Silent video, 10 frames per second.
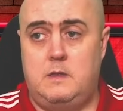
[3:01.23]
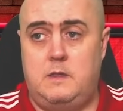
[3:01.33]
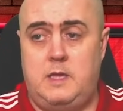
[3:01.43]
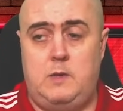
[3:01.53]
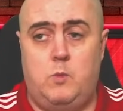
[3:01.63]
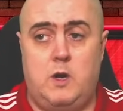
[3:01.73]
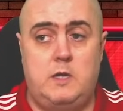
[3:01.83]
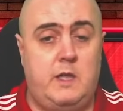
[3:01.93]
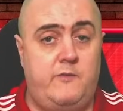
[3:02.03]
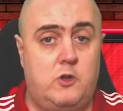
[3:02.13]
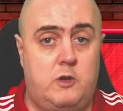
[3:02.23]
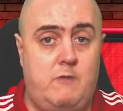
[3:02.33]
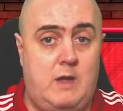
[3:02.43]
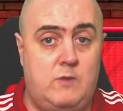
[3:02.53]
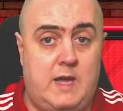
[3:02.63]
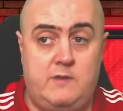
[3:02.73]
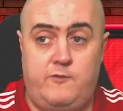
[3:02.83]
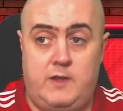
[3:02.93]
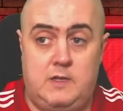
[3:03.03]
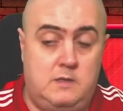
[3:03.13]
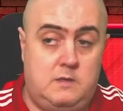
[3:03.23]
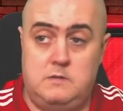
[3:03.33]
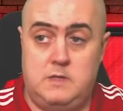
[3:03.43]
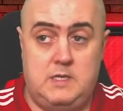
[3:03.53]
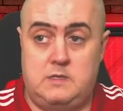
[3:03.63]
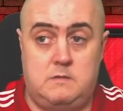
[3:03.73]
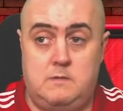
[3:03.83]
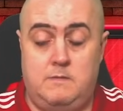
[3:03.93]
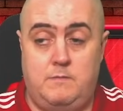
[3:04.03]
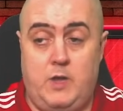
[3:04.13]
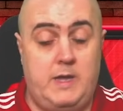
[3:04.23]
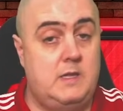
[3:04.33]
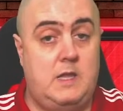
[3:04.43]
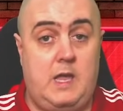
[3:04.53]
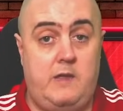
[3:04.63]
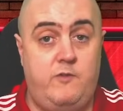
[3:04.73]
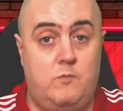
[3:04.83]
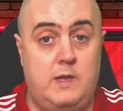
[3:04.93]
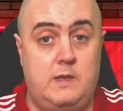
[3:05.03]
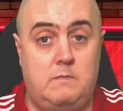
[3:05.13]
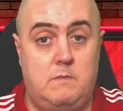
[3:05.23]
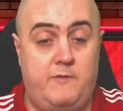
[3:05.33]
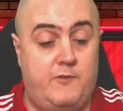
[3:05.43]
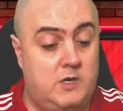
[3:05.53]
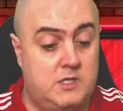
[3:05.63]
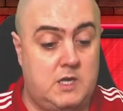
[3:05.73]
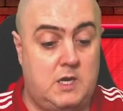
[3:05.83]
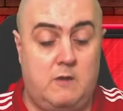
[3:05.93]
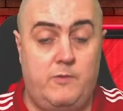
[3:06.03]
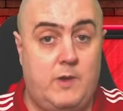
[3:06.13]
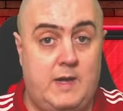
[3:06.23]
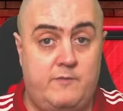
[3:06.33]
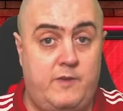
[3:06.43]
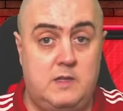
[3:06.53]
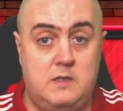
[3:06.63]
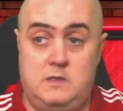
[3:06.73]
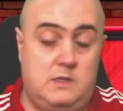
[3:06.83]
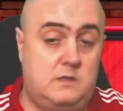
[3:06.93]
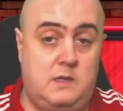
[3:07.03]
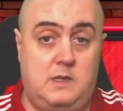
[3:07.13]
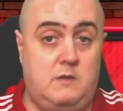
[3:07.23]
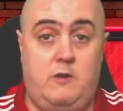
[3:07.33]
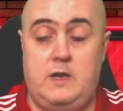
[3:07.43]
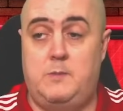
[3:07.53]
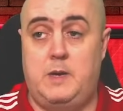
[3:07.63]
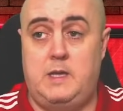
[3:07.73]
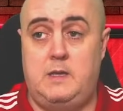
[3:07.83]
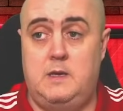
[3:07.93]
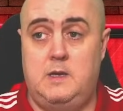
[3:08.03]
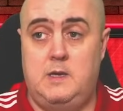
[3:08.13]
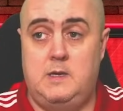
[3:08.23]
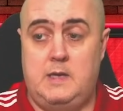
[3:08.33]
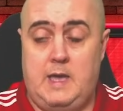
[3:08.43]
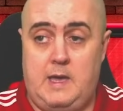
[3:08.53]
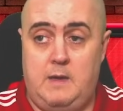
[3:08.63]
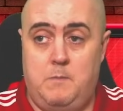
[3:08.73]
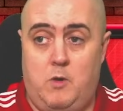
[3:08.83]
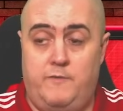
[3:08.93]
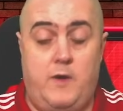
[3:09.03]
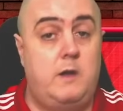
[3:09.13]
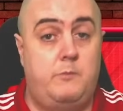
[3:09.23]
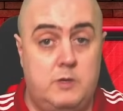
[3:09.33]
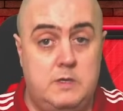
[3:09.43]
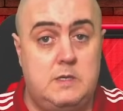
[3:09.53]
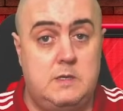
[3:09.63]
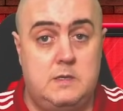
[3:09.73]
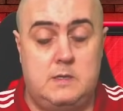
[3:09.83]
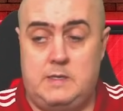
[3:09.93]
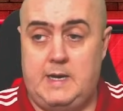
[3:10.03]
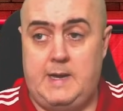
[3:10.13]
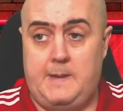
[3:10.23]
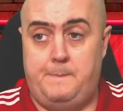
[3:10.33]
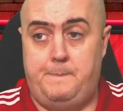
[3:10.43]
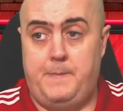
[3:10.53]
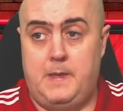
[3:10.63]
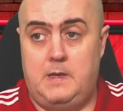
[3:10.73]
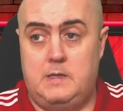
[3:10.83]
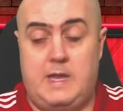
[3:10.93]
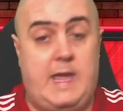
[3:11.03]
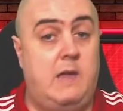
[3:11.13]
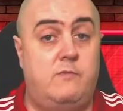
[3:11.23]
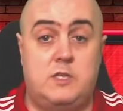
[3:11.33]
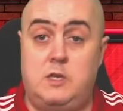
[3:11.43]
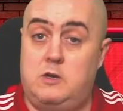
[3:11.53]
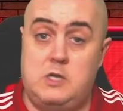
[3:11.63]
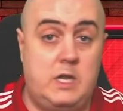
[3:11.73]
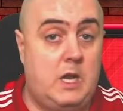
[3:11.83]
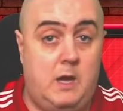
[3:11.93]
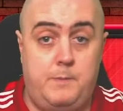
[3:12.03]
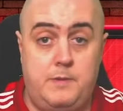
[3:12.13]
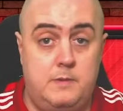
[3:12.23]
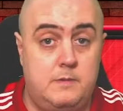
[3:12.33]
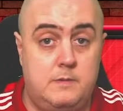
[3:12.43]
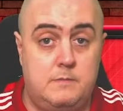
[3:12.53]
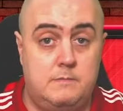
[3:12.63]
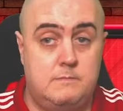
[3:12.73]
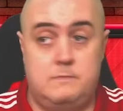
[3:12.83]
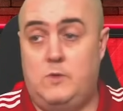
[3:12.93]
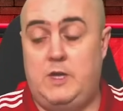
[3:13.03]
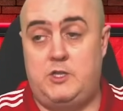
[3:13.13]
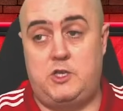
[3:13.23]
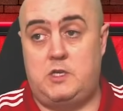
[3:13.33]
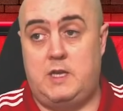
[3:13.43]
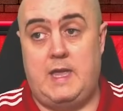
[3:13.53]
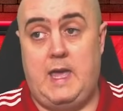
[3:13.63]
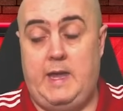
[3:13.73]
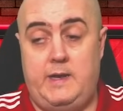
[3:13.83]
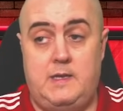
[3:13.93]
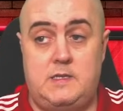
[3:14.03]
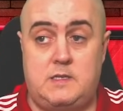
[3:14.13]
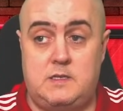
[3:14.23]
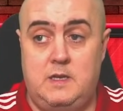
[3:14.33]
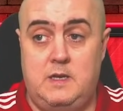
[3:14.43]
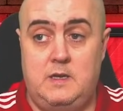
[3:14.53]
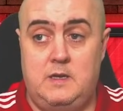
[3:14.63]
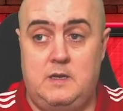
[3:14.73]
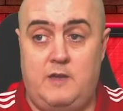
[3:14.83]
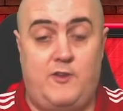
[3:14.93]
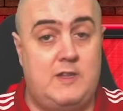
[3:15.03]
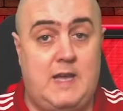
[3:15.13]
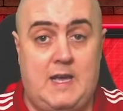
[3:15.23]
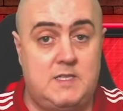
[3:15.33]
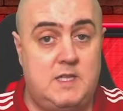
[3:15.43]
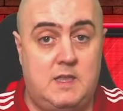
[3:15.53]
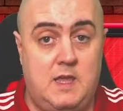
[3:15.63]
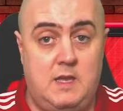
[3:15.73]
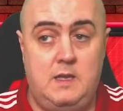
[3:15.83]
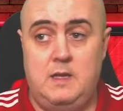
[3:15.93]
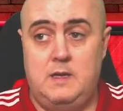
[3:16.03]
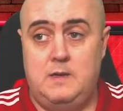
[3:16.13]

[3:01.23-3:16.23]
The work they've done around Anfield is night and day from when I first start going to Anfield. It's incredibly more vibrant. They gave us Jurgen Klopp, which again is a fantastic thing.